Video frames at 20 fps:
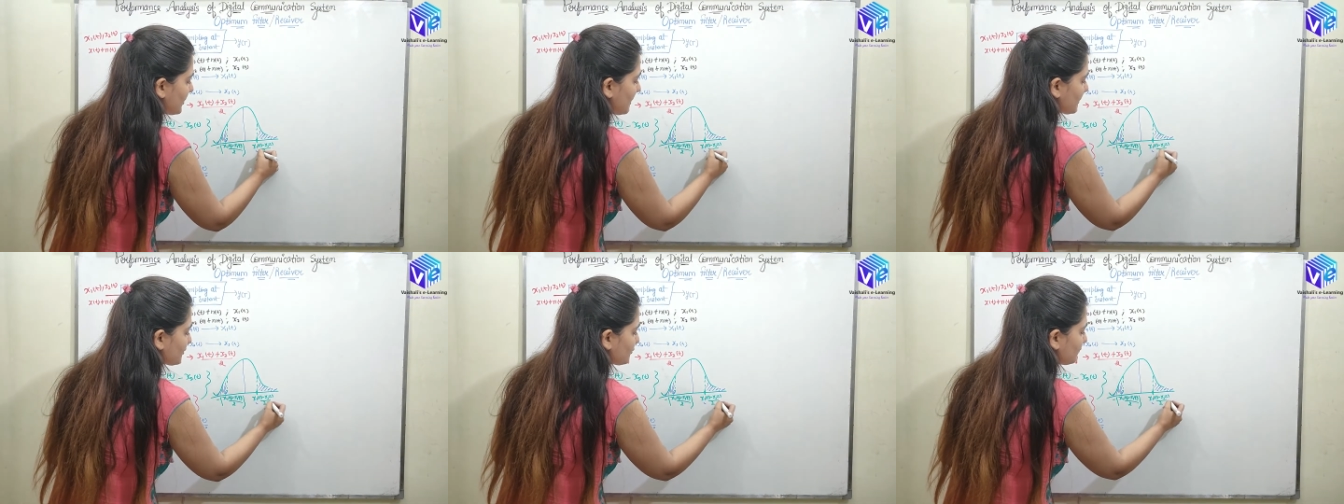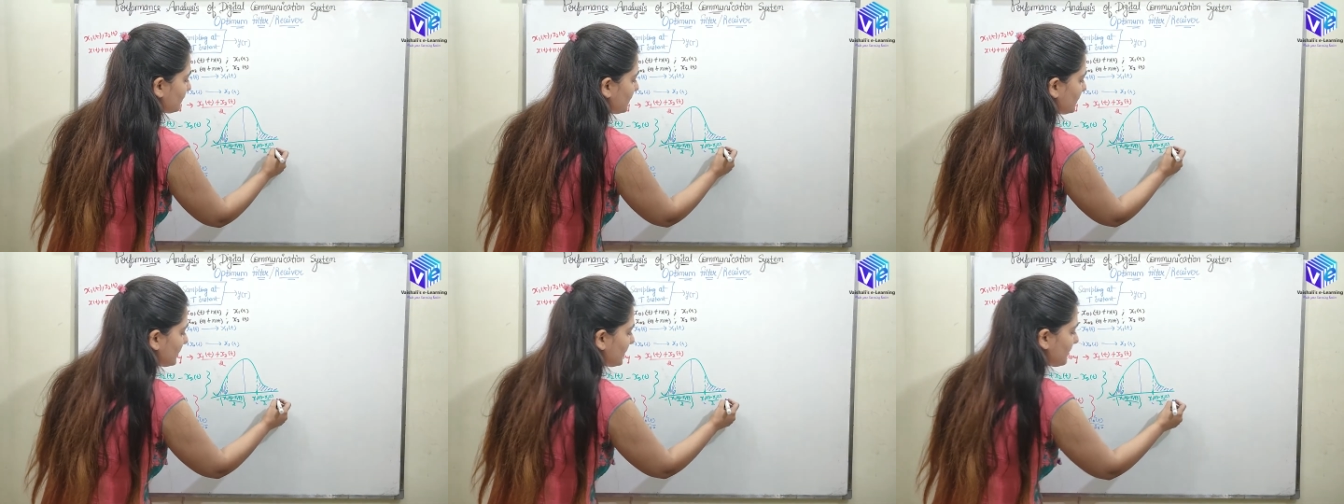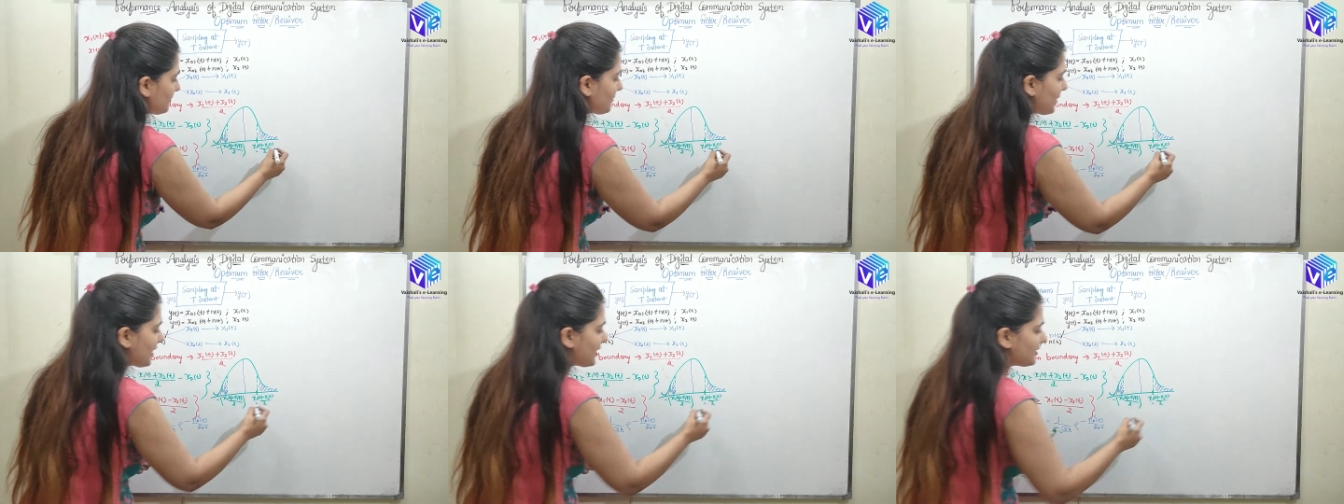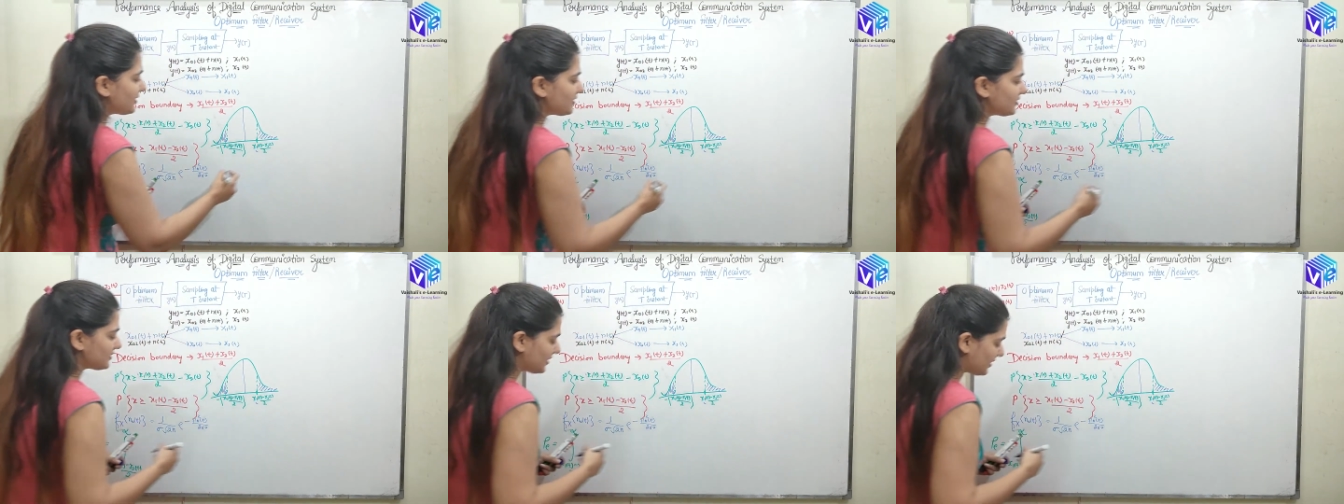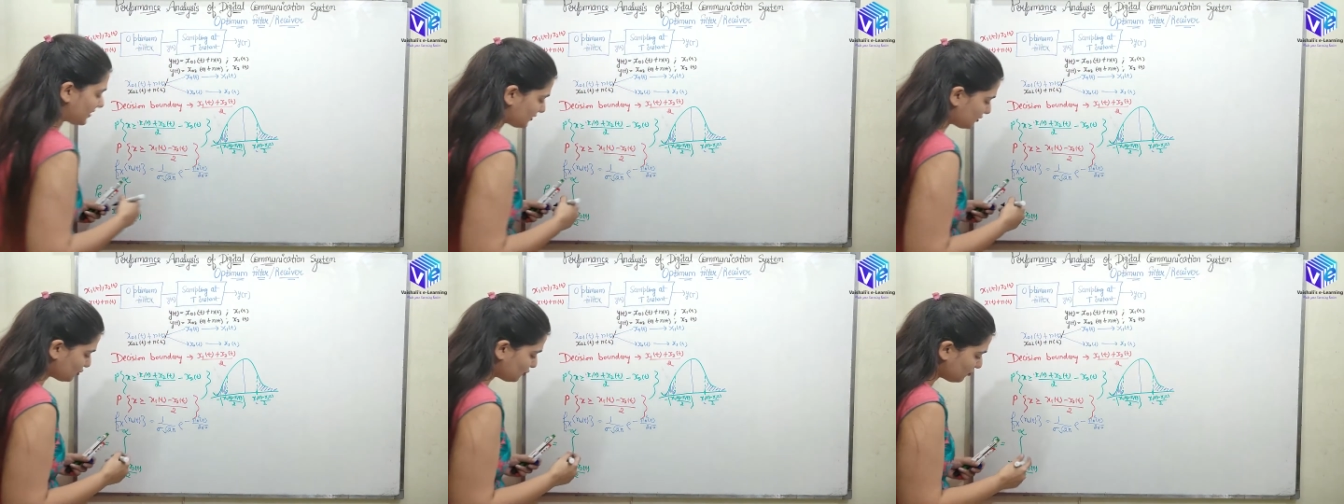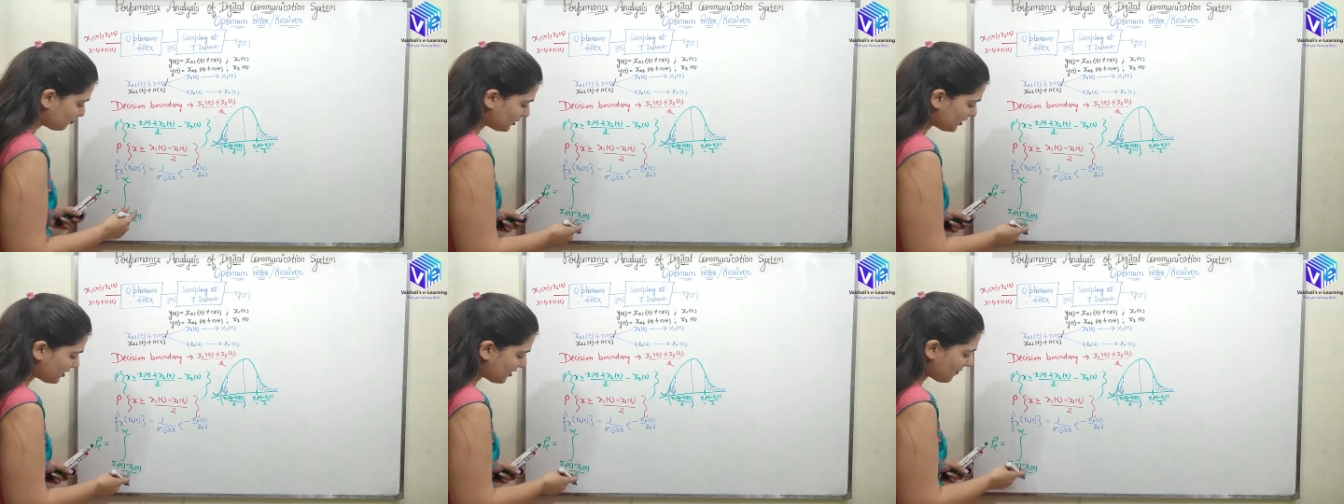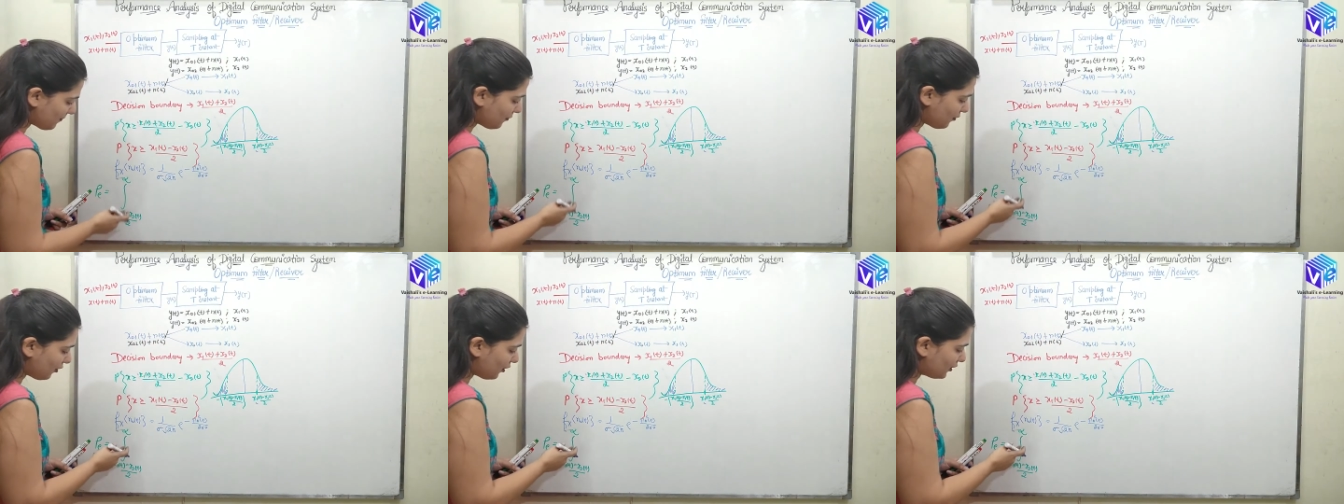x one t minus x two t
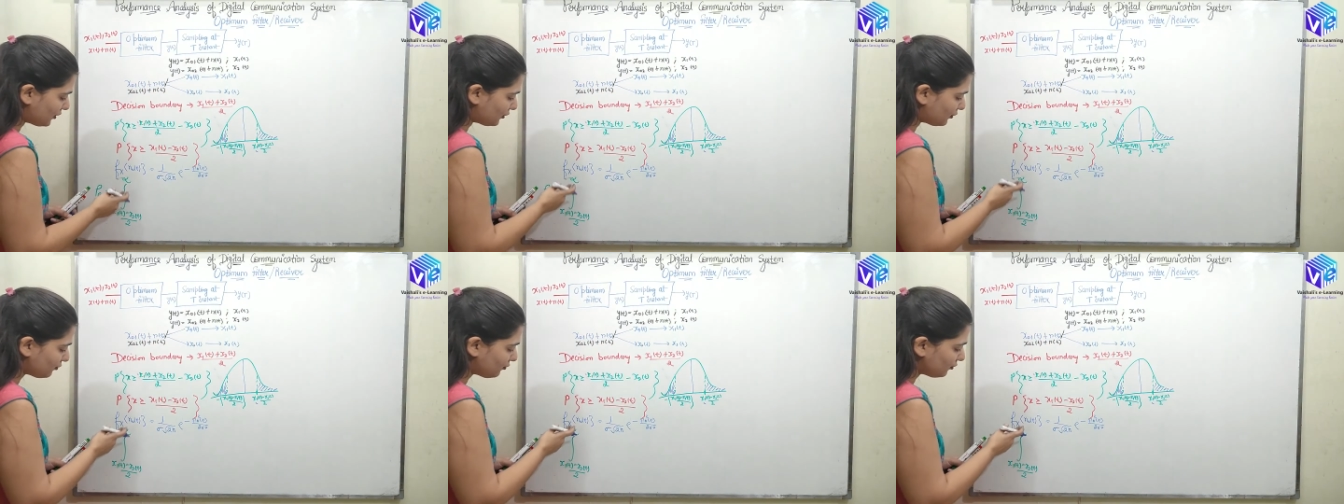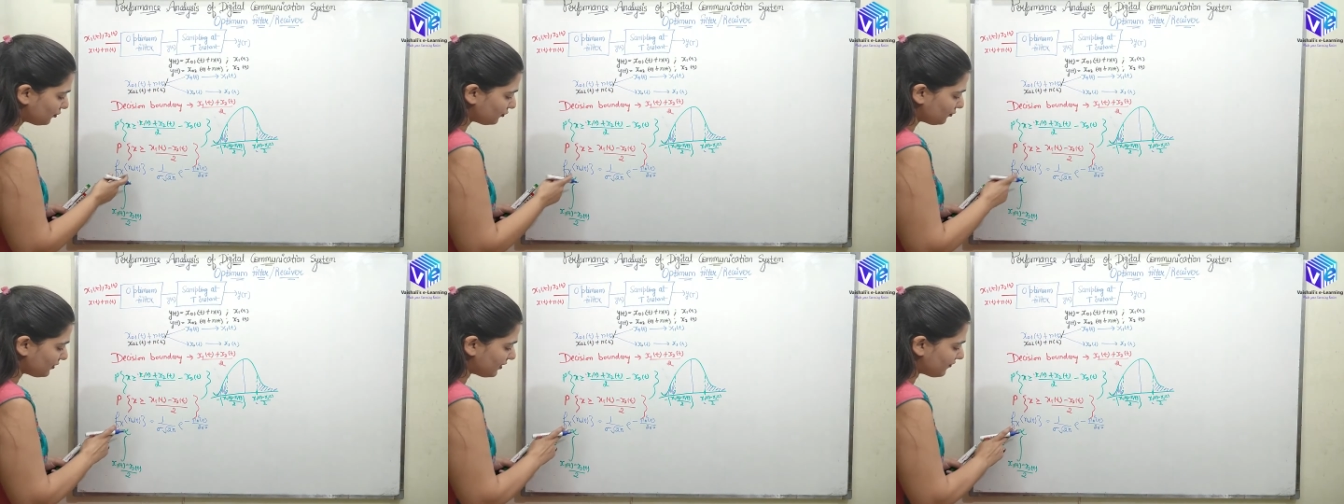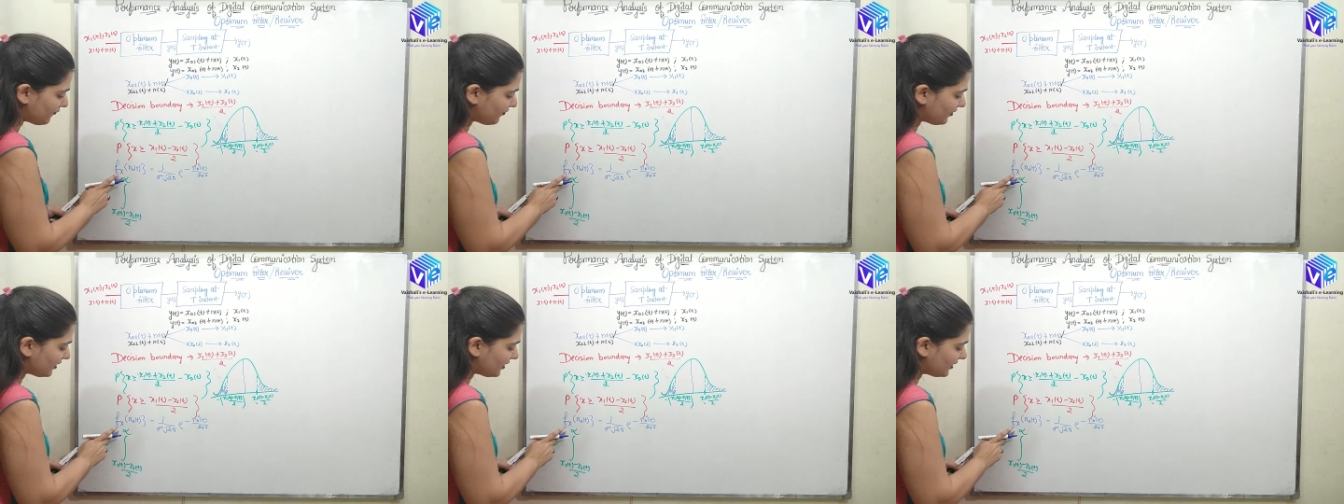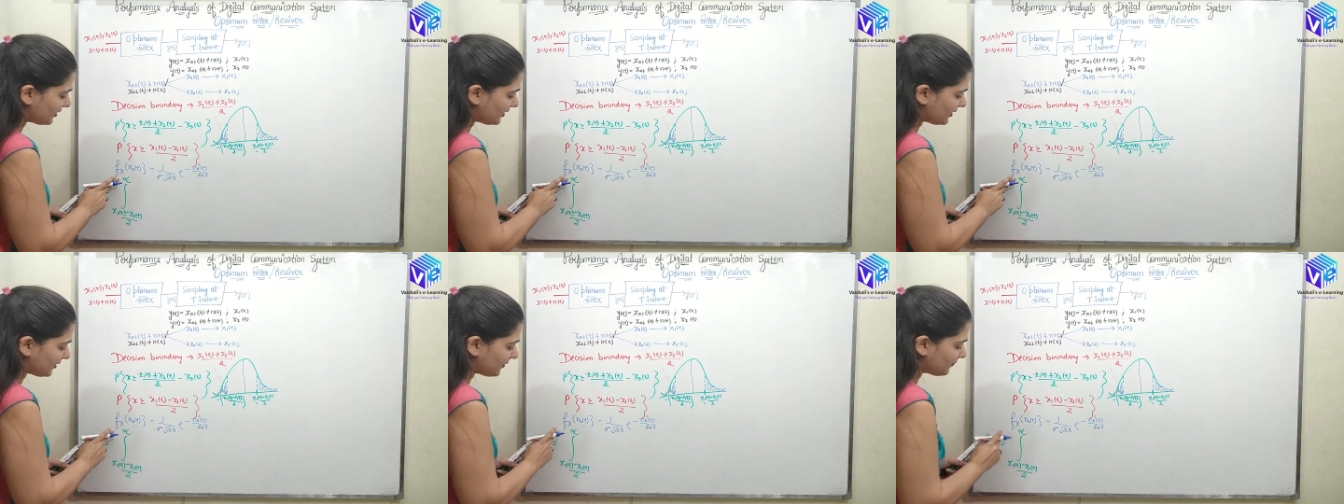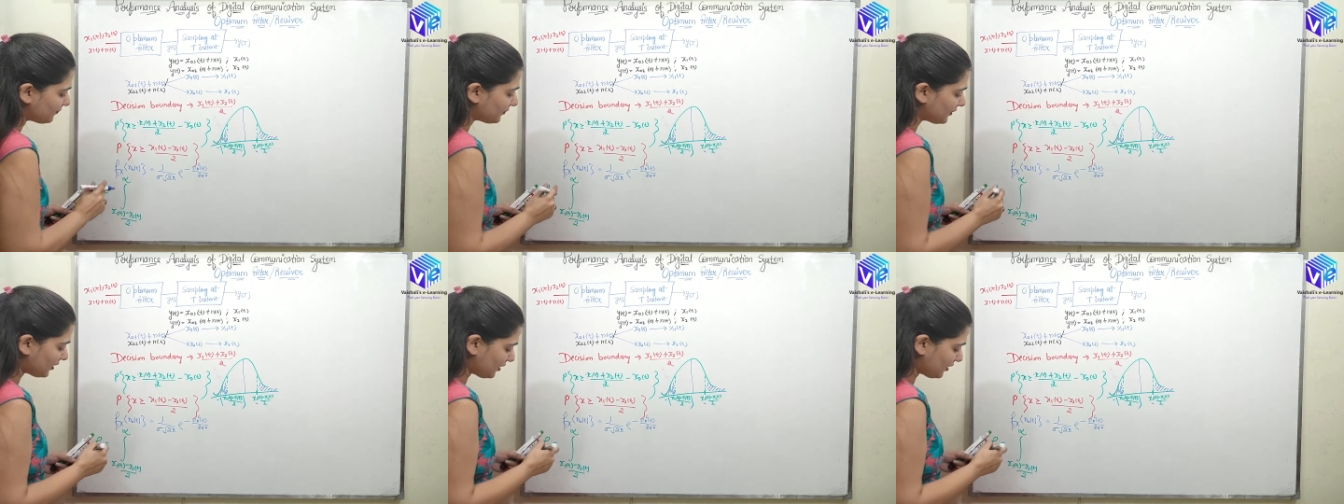upon two to infinity.